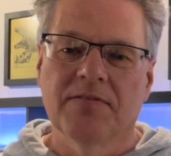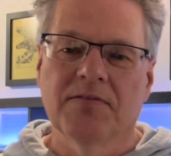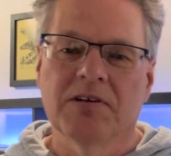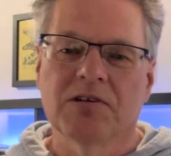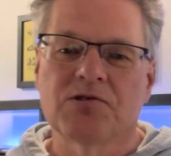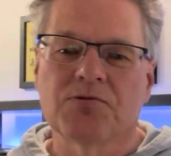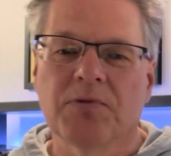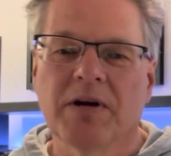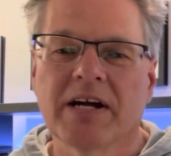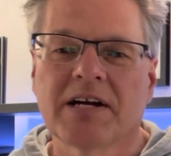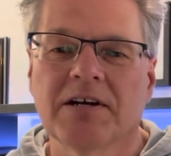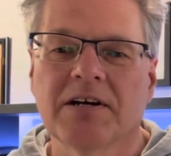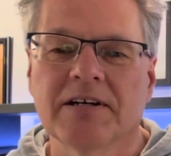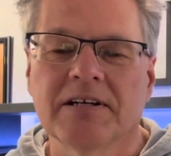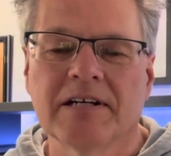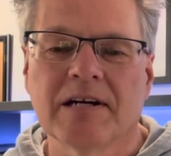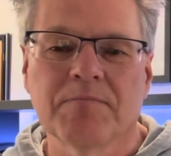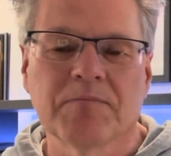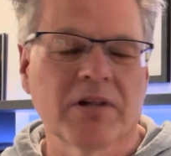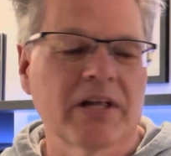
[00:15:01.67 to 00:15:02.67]
this record
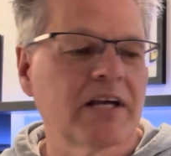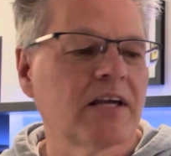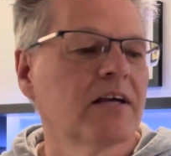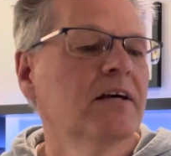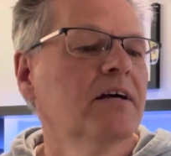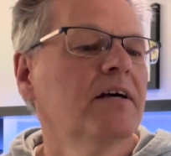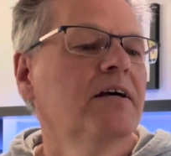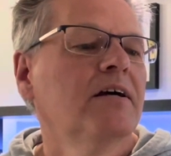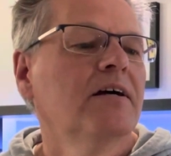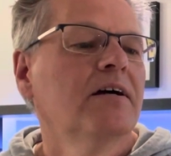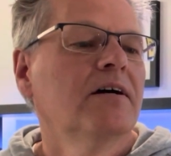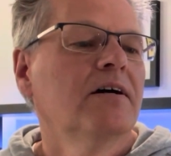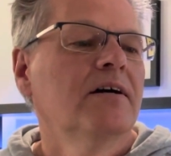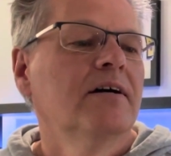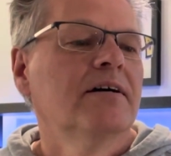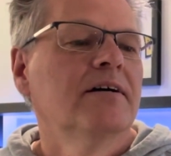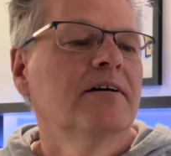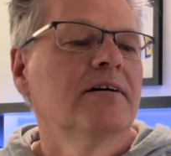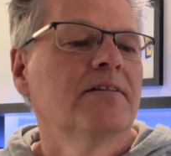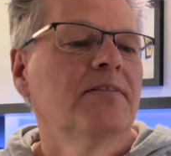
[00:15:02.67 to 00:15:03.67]
and I'm like,
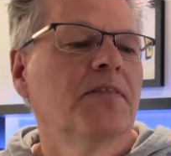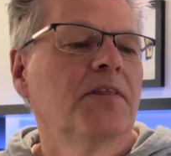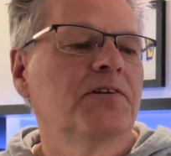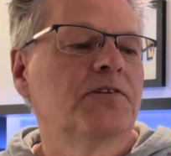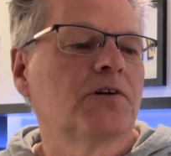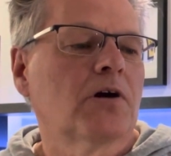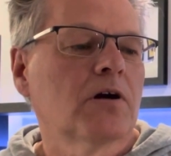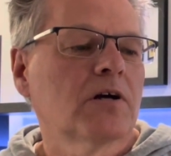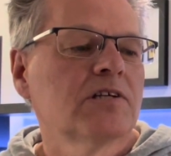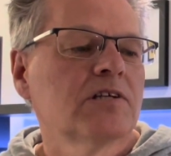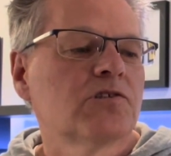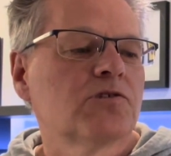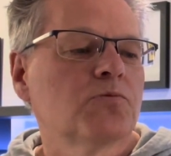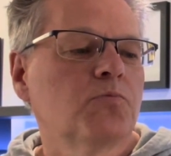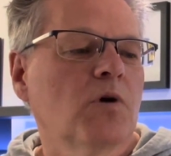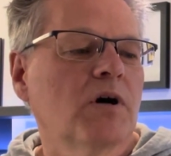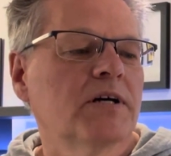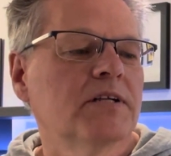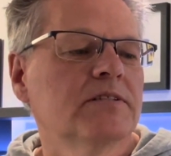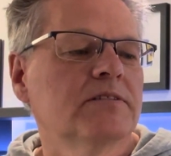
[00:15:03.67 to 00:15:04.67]
the darkest
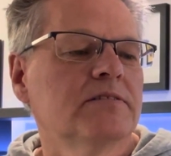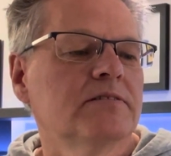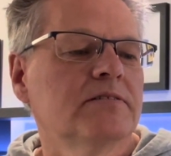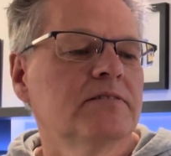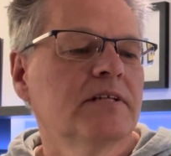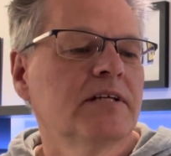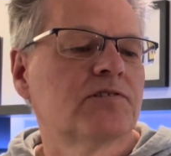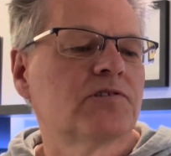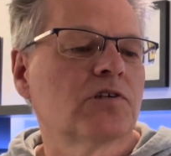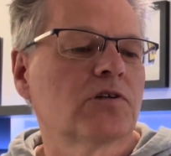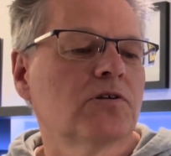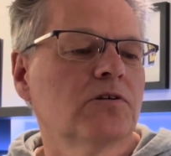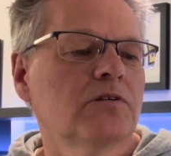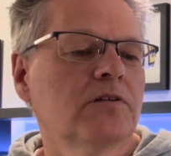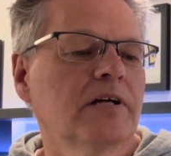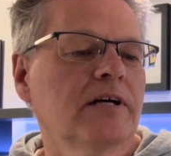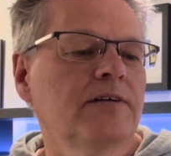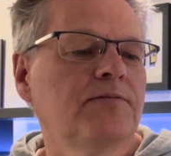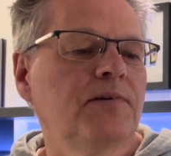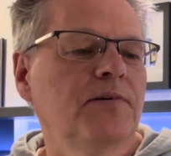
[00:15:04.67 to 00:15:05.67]
one, It's a Good
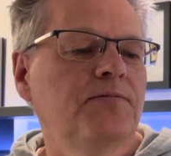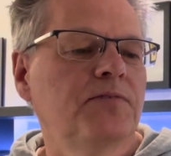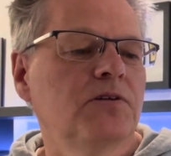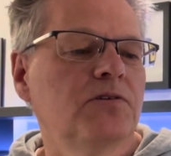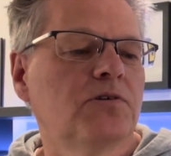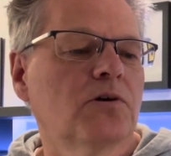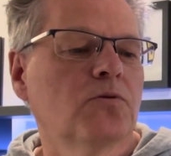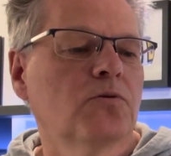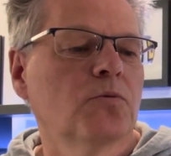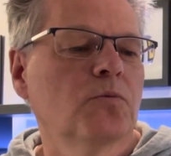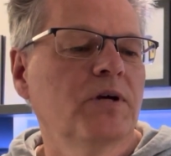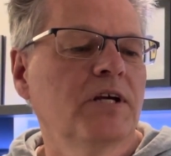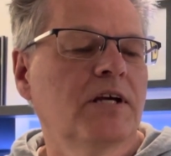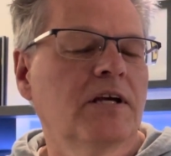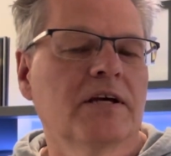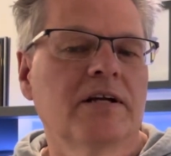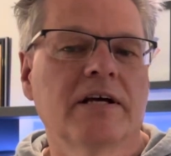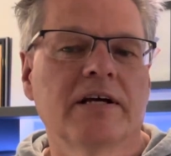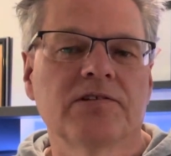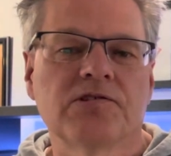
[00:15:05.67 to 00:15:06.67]
Life If You Don't
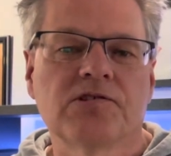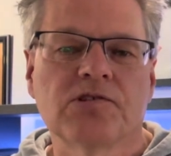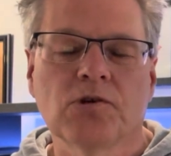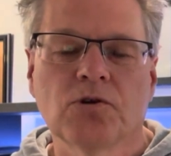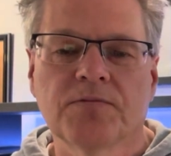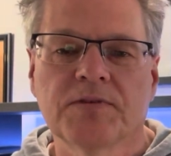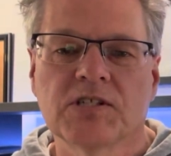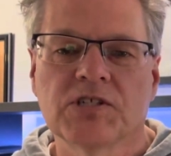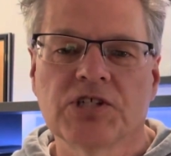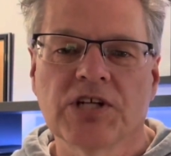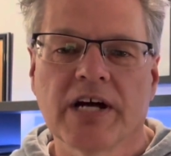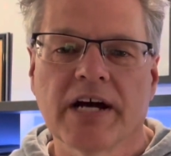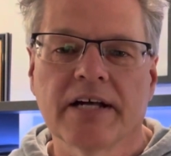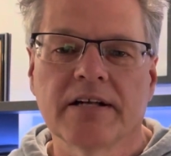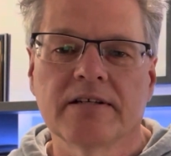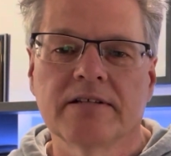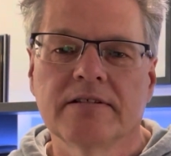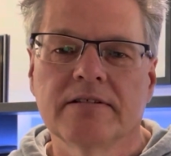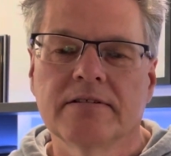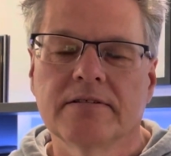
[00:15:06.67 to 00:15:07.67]
Weaken, and Silver
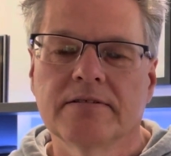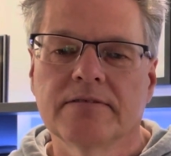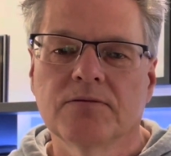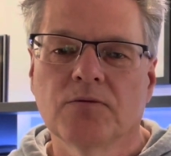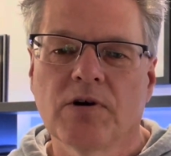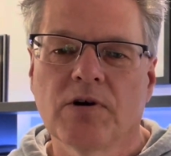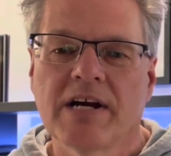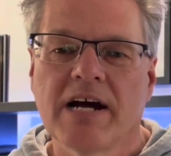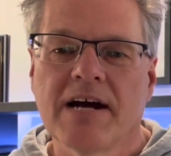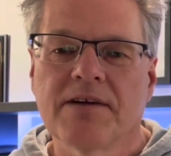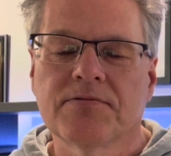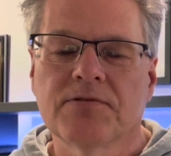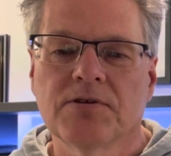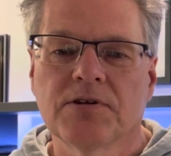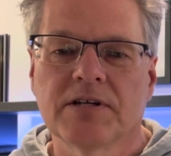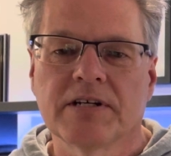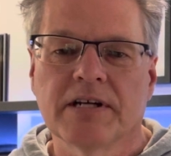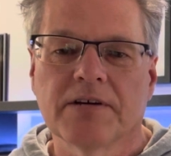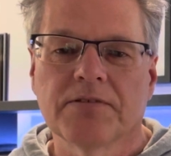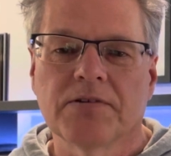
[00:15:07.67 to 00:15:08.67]
Jet, one after
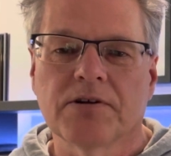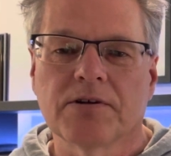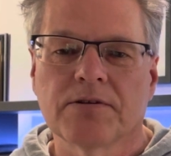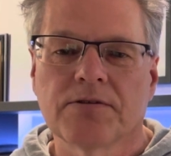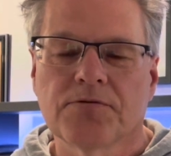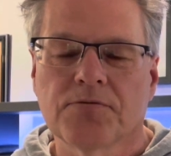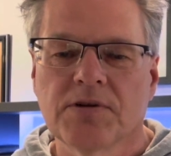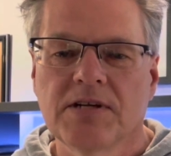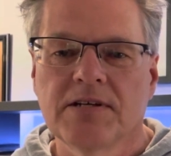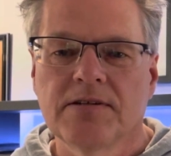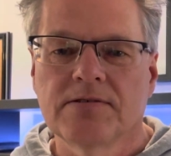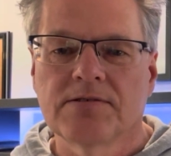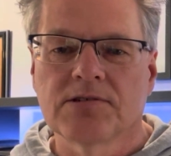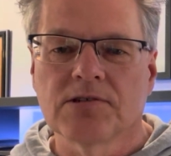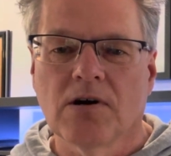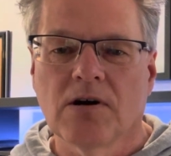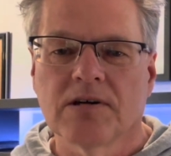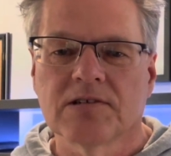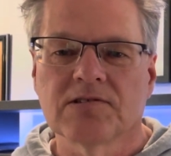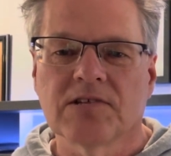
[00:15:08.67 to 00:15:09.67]
another, 3
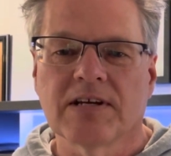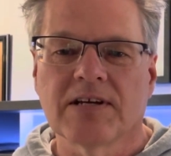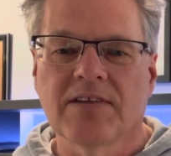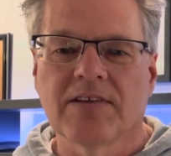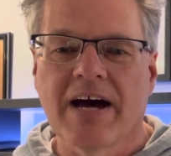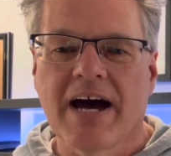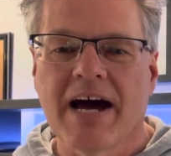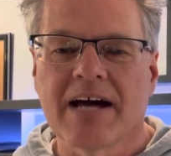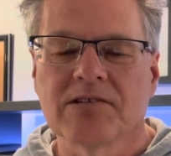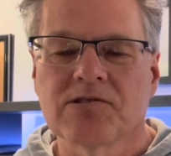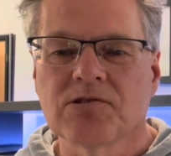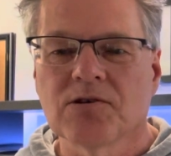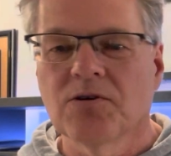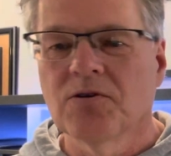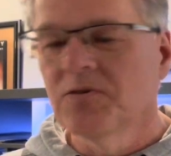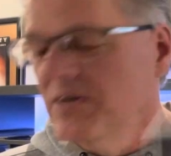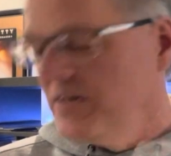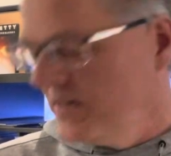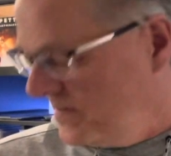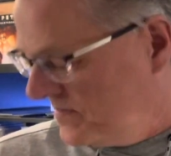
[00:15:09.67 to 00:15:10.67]
songs like that.
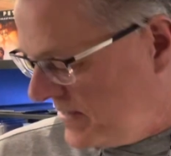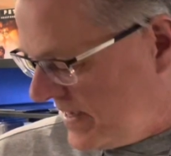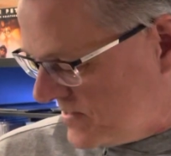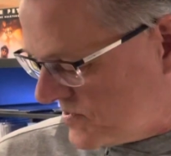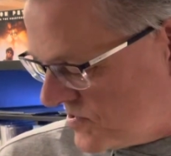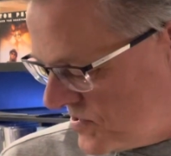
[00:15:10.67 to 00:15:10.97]
So that's